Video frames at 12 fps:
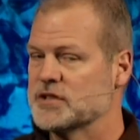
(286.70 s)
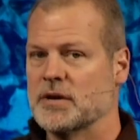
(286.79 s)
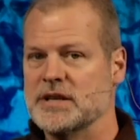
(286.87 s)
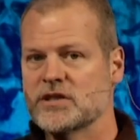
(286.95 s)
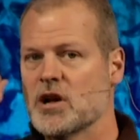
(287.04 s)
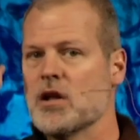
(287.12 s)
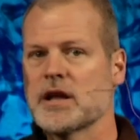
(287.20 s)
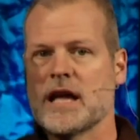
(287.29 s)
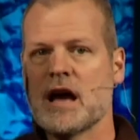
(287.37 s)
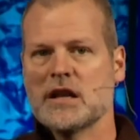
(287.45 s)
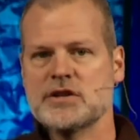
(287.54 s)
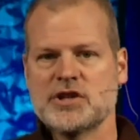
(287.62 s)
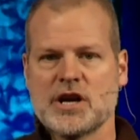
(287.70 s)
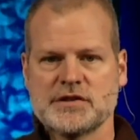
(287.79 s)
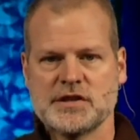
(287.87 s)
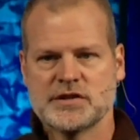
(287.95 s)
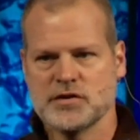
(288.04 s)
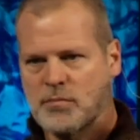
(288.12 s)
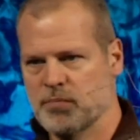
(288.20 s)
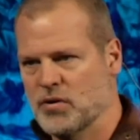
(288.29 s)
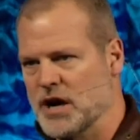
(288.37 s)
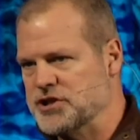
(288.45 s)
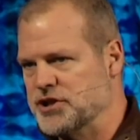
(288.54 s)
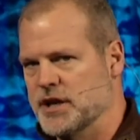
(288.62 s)
And so he's calling out injustice,
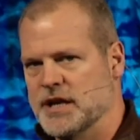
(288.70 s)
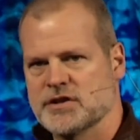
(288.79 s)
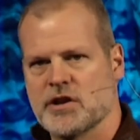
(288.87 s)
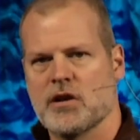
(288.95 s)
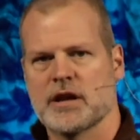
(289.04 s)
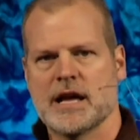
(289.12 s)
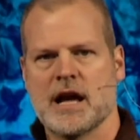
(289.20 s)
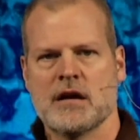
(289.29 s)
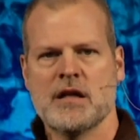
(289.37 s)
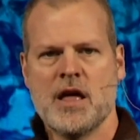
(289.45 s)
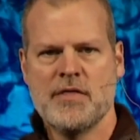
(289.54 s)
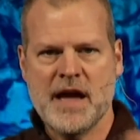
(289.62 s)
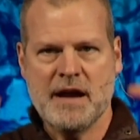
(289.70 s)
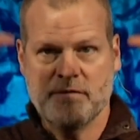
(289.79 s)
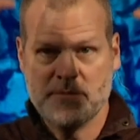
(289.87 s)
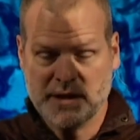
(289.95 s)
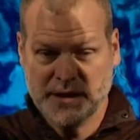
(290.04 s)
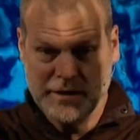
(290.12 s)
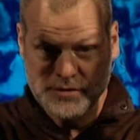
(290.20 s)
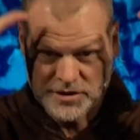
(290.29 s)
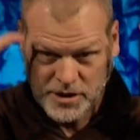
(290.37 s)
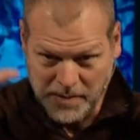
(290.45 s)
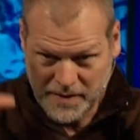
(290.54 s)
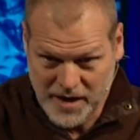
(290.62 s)
oppression. He's calling out that from the
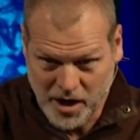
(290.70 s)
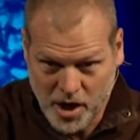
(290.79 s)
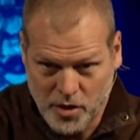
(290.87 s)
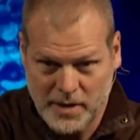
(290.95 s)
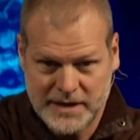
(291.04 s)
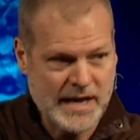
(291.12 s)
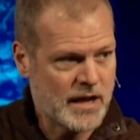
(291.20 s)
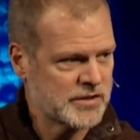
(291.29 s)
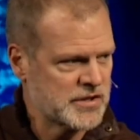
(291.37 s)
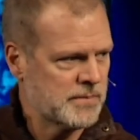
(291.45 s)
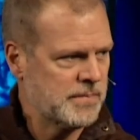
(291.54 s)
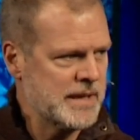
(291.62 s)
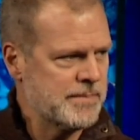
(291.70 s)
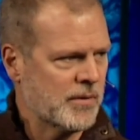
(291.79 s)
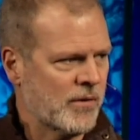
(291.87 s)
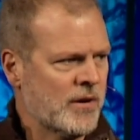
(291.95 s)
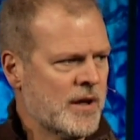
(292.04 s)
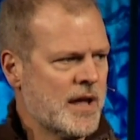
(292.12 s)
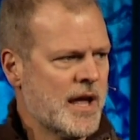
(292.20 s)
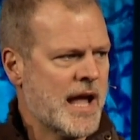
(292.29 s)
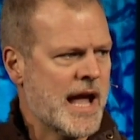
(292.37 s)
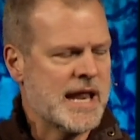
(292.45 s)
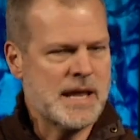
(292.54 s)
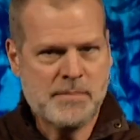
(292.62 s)
leadership and then all the way down into the people.
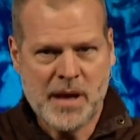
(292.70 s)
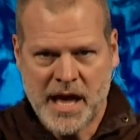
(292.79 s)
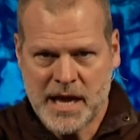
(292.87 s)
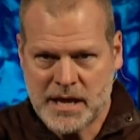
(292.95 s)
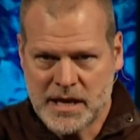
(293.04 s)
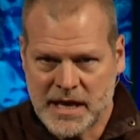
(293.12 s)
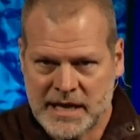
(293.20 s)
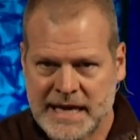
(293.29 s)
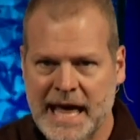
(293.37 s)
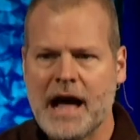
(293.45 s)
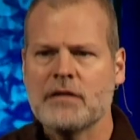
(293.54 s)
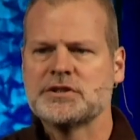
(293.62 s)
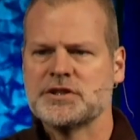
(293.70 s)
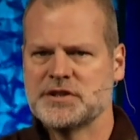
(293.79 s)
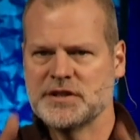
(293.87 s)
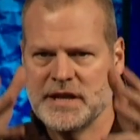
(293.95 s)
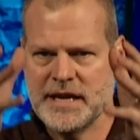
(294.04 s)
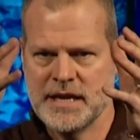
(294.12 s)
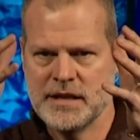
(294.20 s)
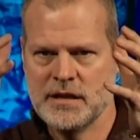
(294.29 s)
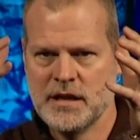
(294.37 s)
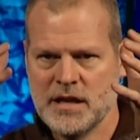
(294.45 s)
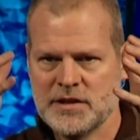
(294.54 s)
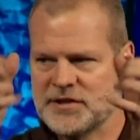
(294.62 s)
And he couches it
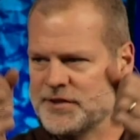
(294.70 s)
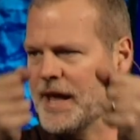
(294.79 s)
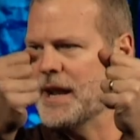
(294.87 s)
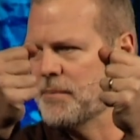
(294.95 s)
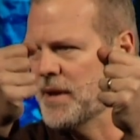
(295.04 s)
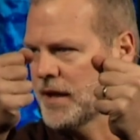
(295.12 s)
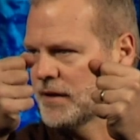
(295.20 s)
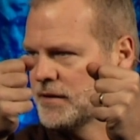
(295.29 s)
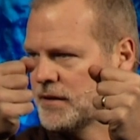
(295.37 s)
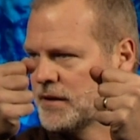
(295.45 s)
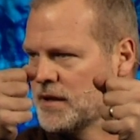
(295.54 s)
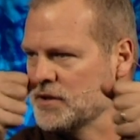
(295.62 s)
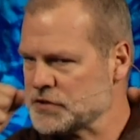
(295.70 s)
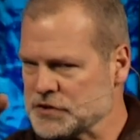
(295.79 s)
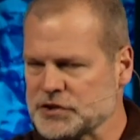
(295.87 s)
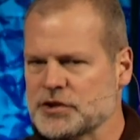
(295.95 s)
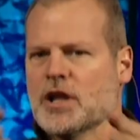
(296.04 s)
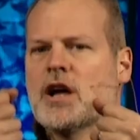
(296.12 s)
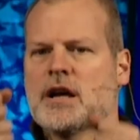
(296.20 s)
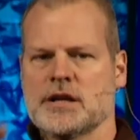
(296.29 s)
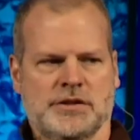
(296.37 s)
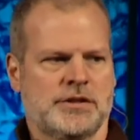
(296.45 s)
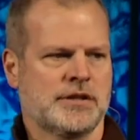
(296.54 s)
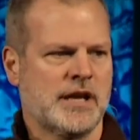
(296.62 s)
in sediment,
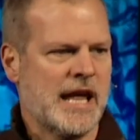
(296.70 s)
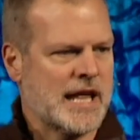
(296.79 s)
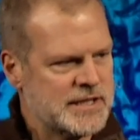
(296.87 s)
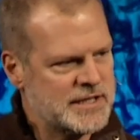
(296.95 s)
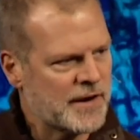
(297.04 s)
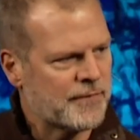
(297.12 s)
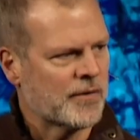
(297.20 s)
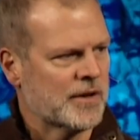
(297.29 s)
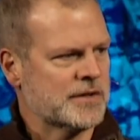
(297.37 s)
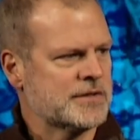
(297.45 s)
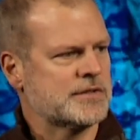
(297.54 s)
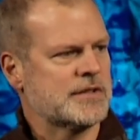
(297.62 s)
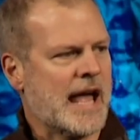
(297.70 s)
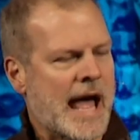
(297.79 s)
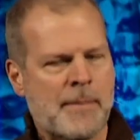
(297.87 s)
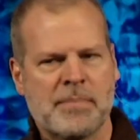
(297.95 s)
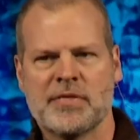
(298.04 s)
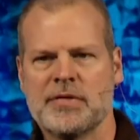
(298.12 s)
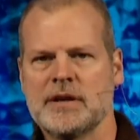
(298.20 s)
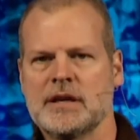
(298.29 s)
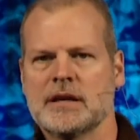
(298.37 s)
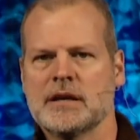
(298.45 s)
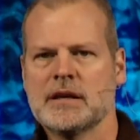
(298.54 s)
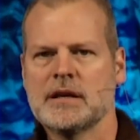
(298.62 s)
sludge, indifference,
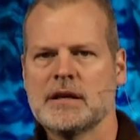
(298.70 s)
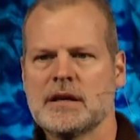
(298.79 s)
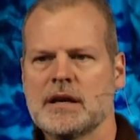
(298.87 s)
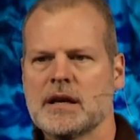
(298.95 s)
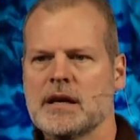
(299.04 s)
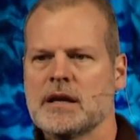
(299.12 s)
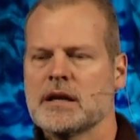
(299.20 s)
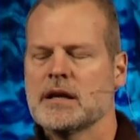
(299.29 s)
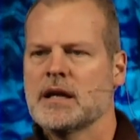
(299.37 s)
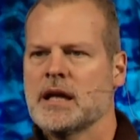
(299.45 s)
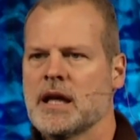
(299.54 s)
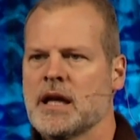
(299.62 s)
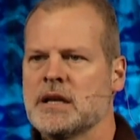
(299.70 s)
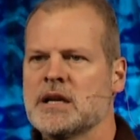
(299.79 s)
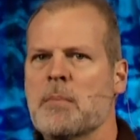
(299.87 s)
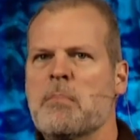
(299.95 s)
apathy, a